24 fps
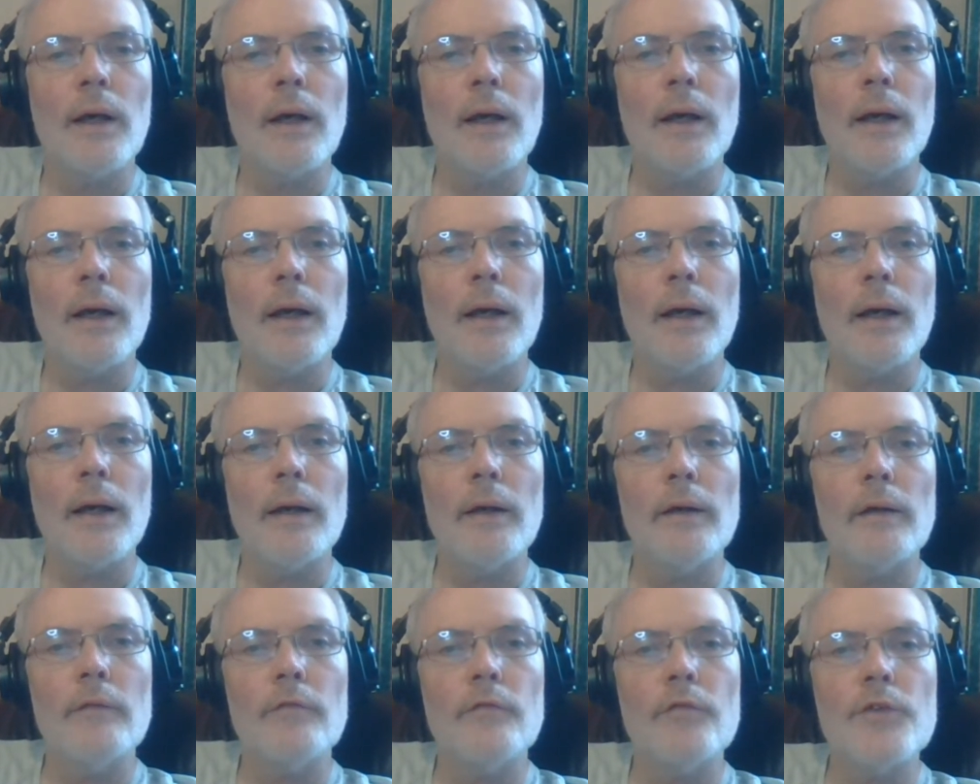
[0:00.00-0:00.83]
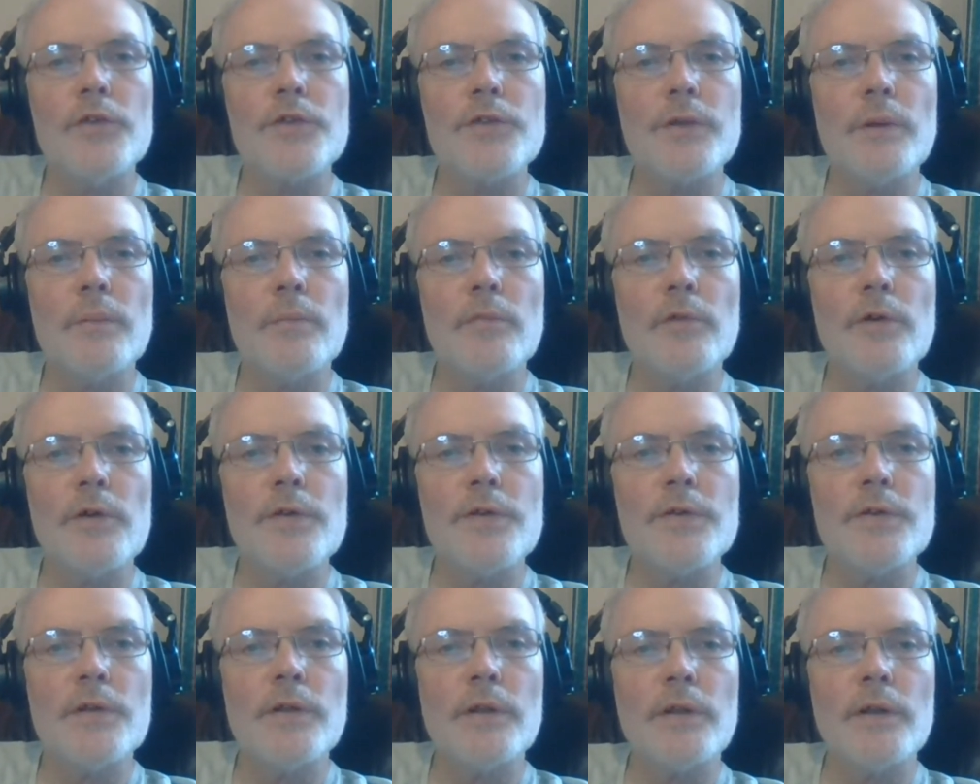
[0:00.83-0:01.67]
and for some
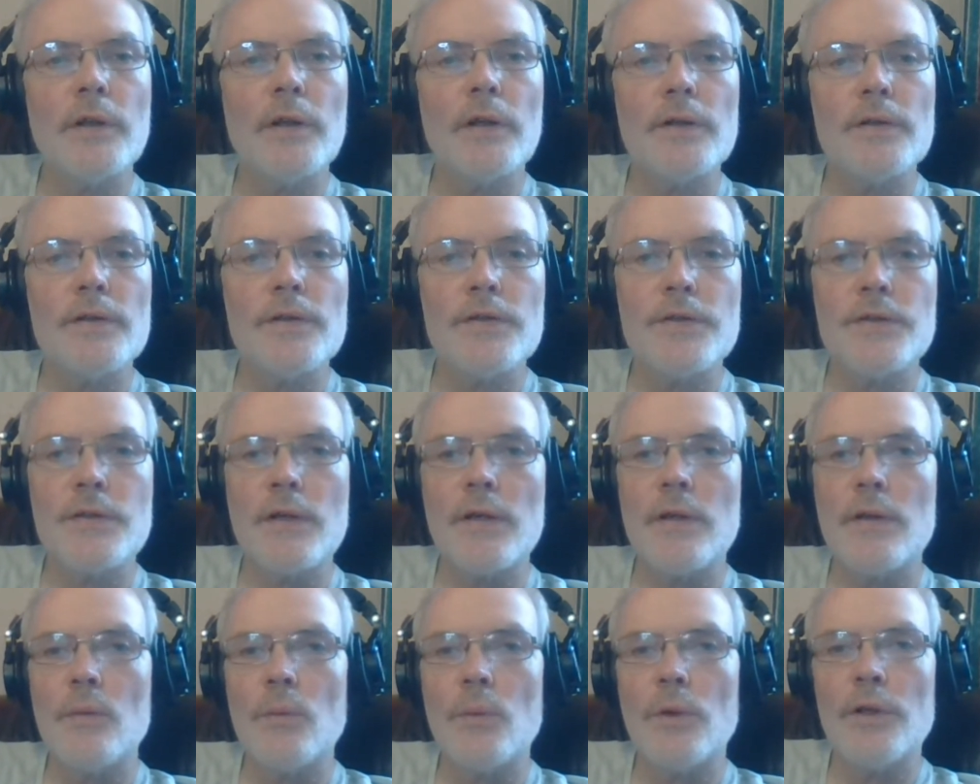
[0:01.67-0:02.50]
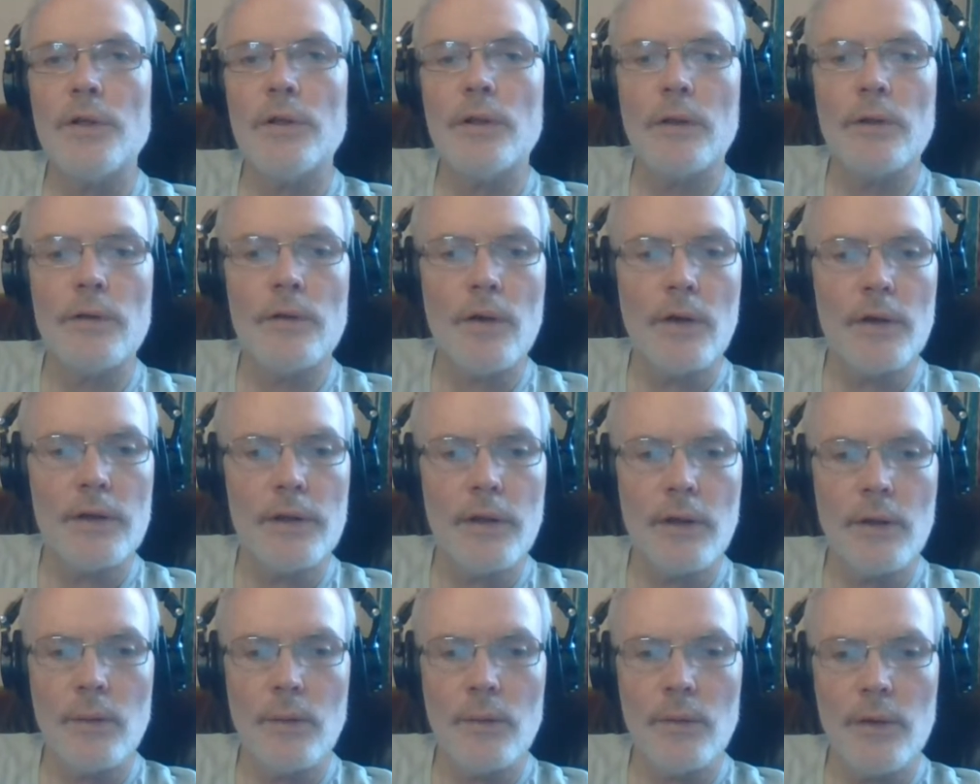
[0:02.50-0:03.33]
reason I can't see the window. I
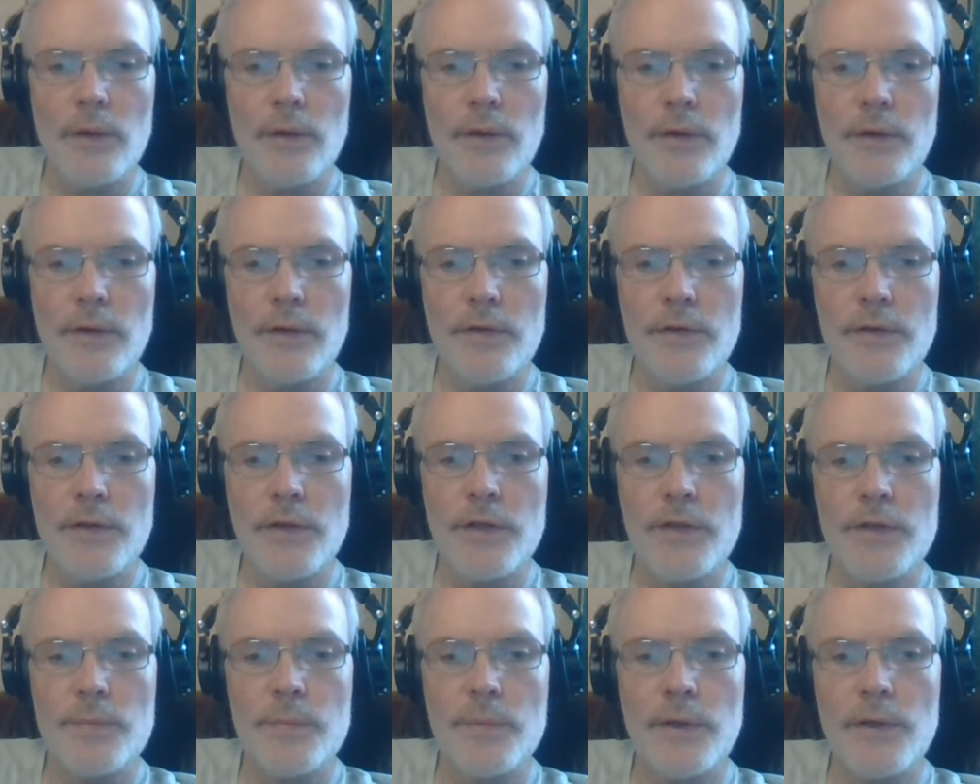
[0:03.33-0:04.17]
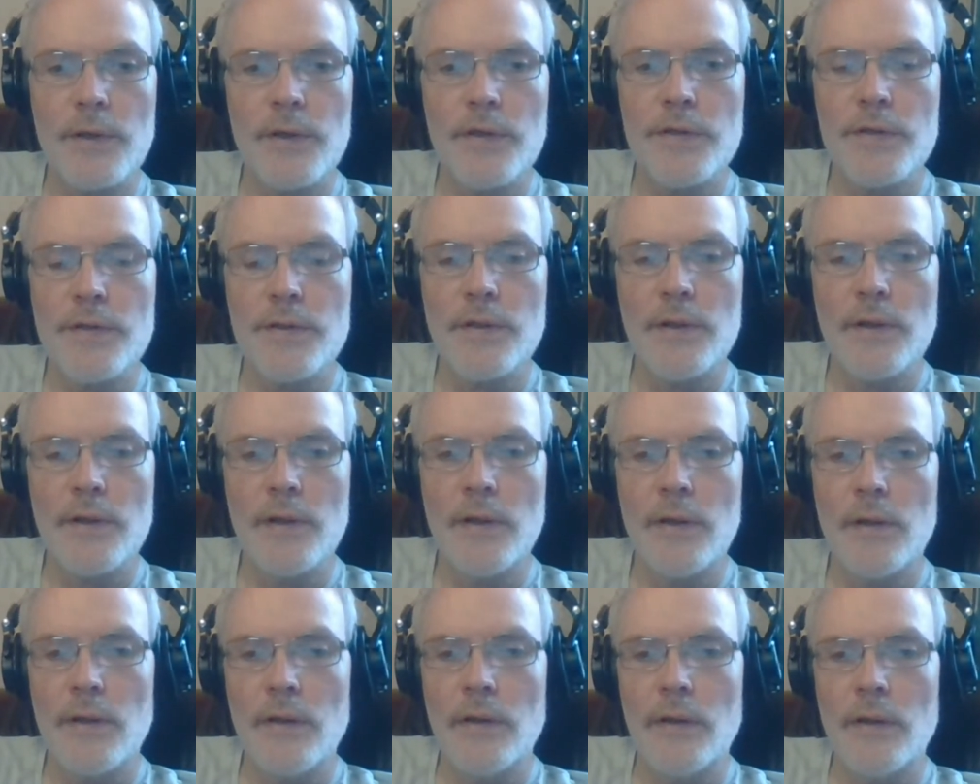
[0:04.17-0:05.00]
know it exists because
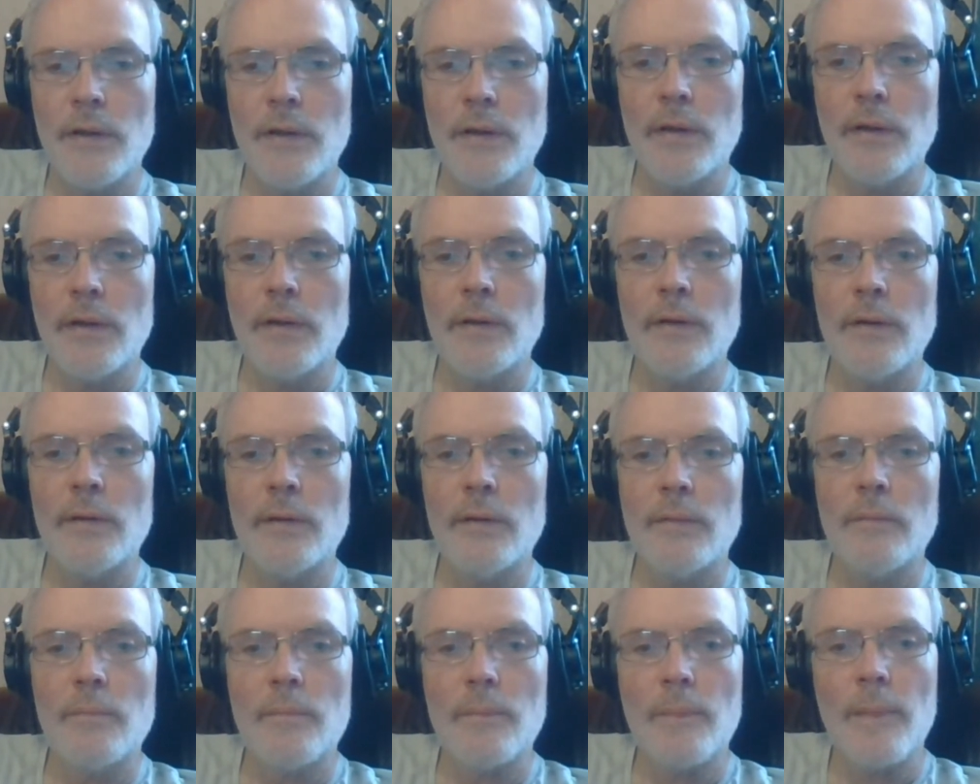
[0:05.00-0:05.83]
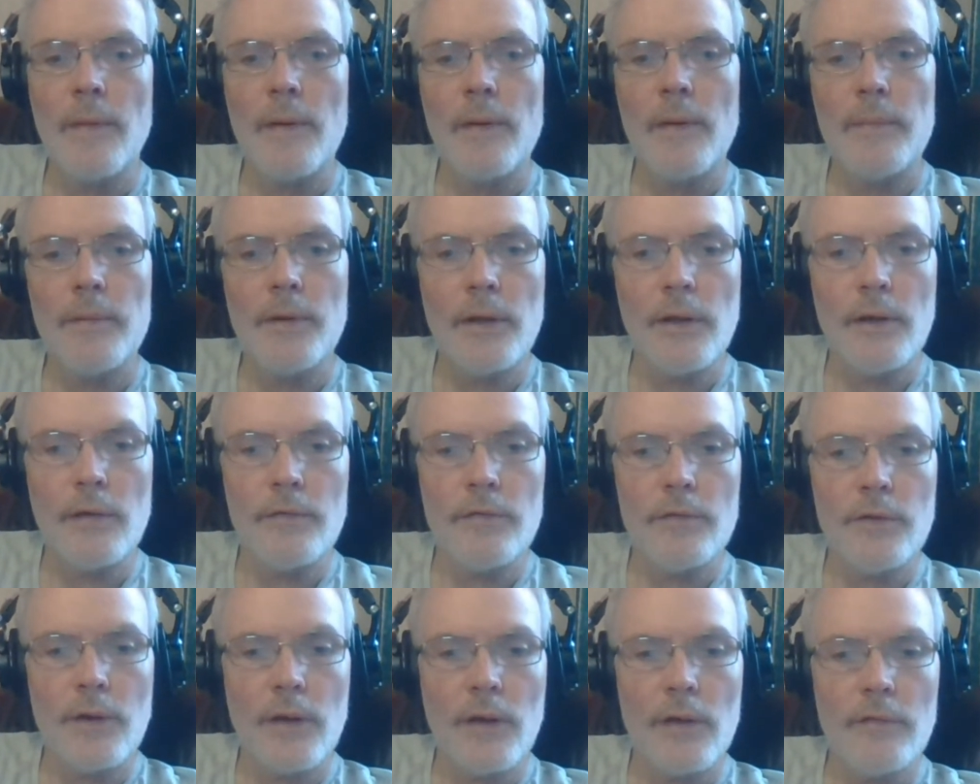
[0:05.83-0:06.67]
maybe I
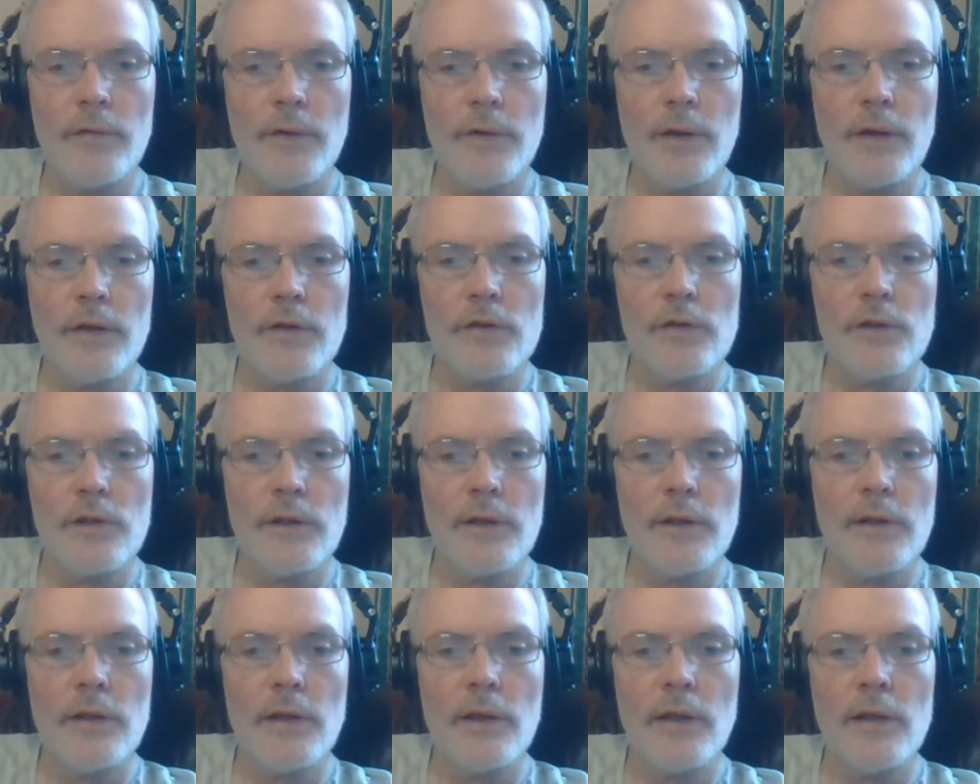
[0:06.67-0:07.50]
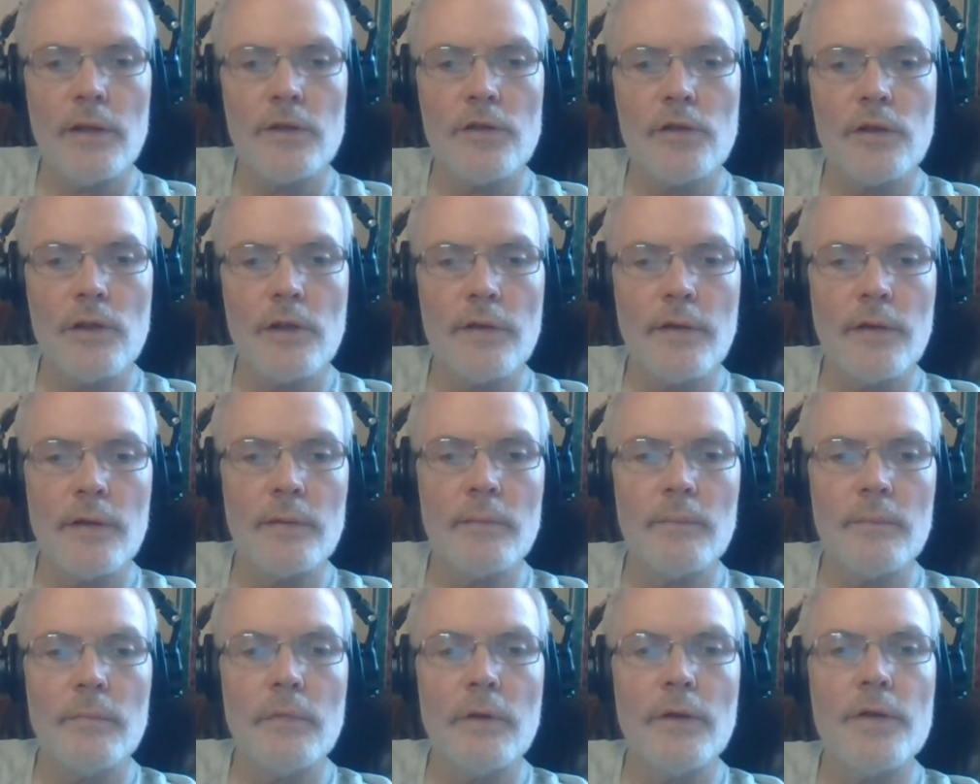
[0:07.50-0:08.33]
have to have it actually enlarged like
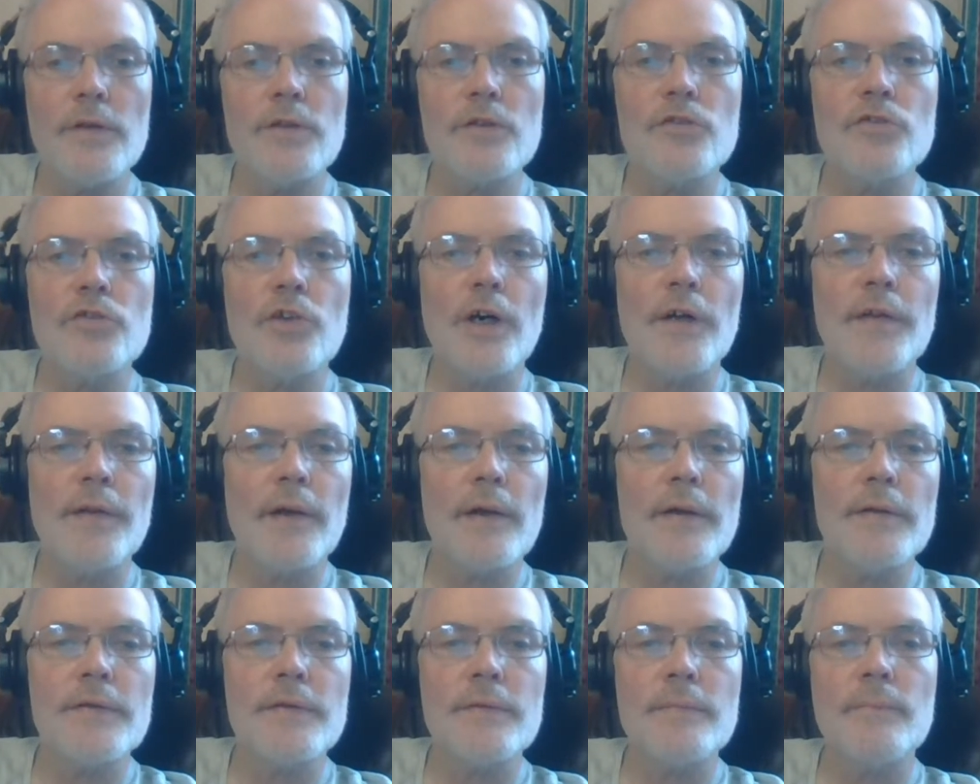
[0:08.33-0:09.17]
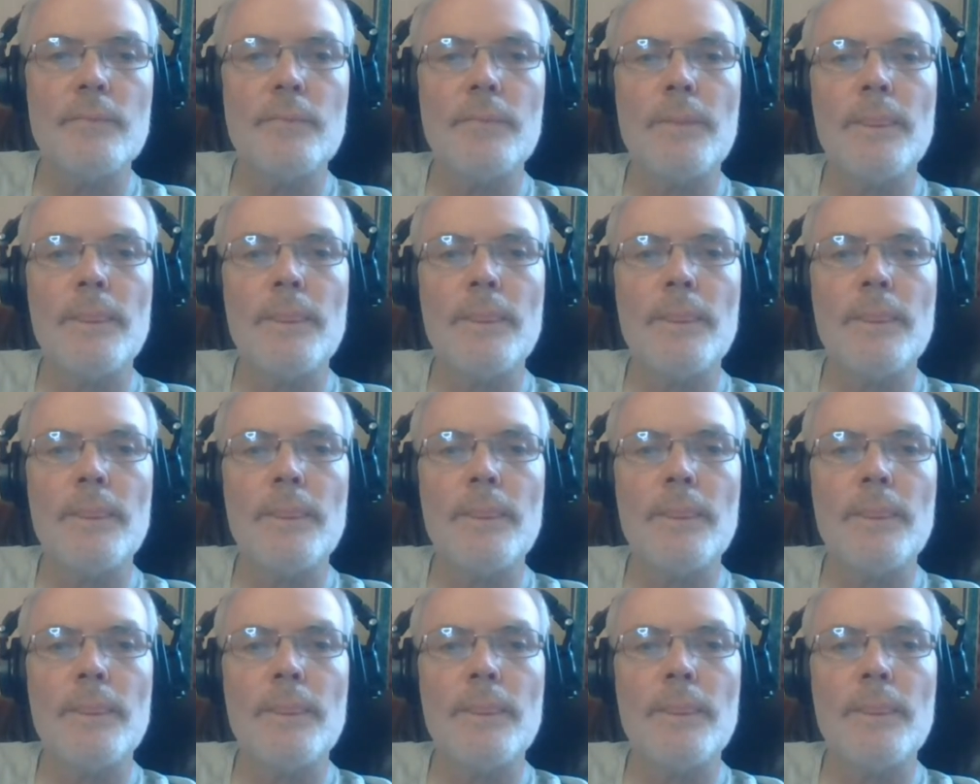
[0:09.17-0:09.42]
that. Let's try that.